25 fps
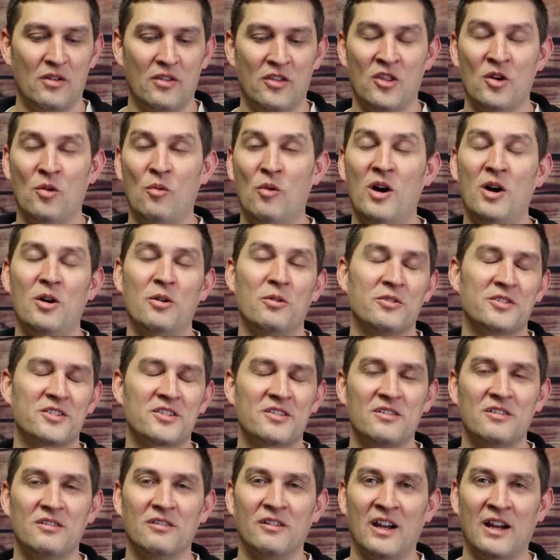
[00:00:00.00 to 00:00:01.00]
the
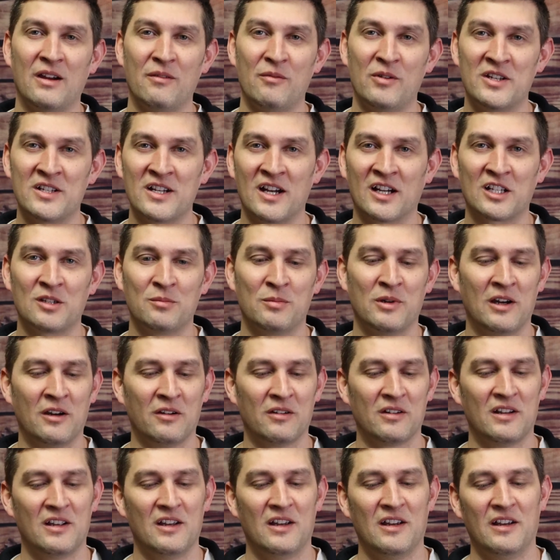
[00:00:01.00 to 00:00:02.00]
woes, right? We talked
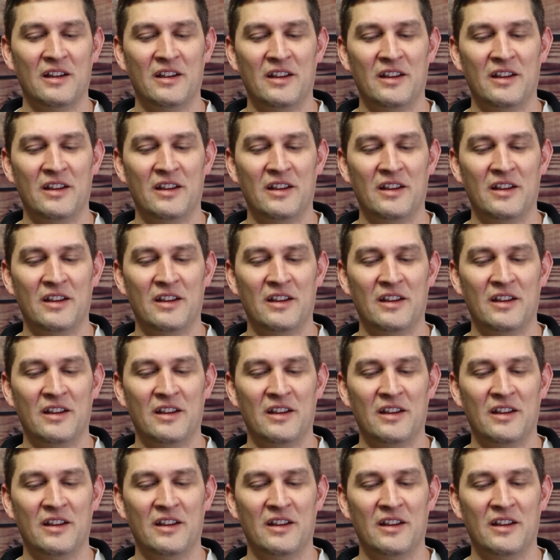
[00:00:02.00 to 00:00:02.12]
about